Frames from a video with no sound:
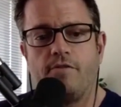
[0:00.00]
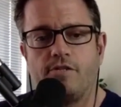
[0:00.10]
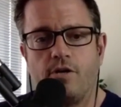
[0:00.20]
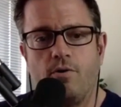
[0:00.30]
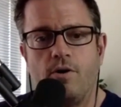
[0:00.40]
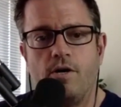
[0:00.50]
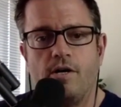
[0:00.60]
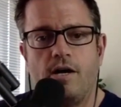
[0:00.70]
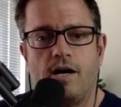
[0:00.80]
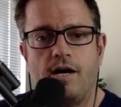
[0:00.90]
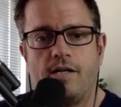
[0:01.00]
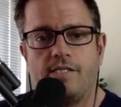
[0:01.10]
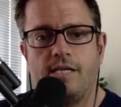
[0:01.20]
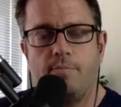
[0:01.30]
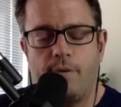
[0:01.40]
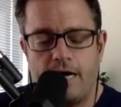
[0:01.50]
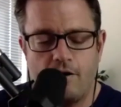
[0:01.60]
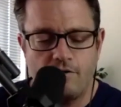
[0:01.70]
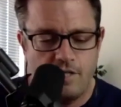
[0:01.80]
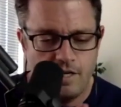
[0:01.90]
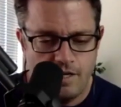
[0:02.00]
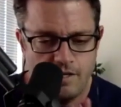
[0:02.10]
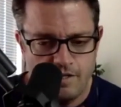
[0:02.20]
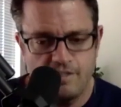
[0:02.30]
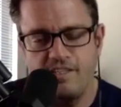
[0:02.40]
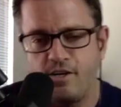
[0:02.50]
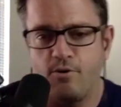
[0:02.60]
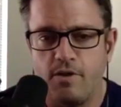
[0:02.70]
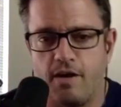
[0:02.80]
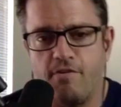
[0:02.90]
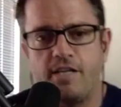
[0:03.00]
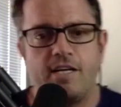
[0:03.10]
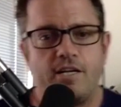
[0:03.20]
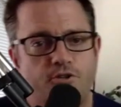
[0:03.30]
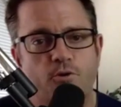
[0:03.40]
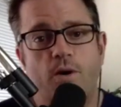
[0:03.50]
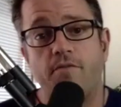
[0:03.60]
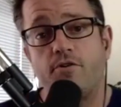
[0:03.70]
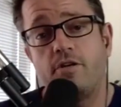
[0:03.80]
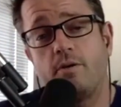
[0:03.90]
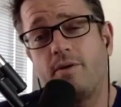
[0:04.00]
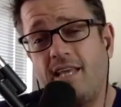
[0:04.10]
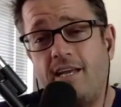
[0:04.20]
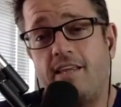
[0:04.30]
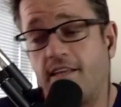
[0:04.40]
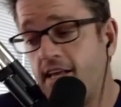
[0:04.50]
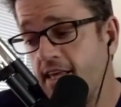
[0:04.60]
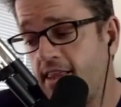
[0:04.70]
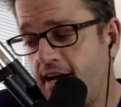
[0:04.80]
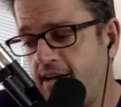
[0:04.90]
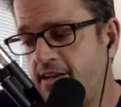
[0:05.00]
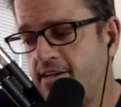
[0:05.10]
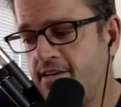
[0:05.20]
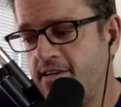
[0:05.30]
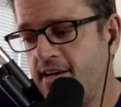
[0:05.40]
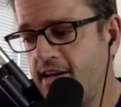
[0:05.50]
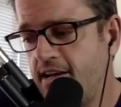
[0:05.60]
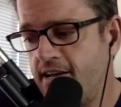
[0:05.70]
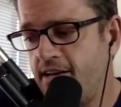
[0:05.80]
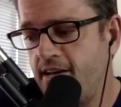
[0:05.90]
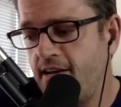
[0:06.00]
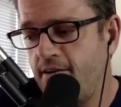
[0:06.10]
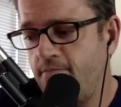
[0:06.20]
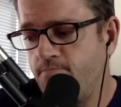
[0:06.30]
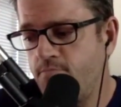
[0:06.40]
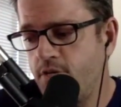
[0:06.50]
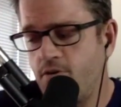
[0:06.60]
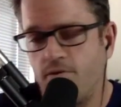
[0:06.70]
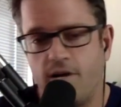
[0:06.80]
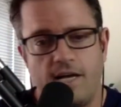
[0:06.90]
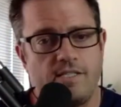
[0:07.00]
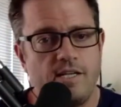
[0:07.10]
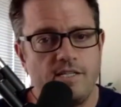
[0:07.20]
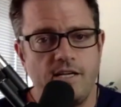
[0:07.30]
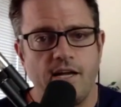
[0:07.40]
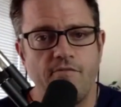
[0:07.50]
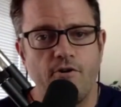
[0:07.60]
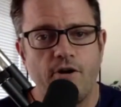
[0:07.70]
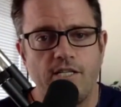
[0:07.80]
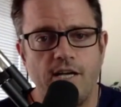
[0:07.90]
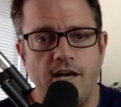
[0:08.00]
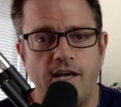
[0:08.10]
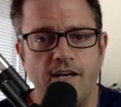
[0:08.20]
And so deep bow, sending love and attention your way if you're dealing with anything like that. And I guess that's it. Have a great day.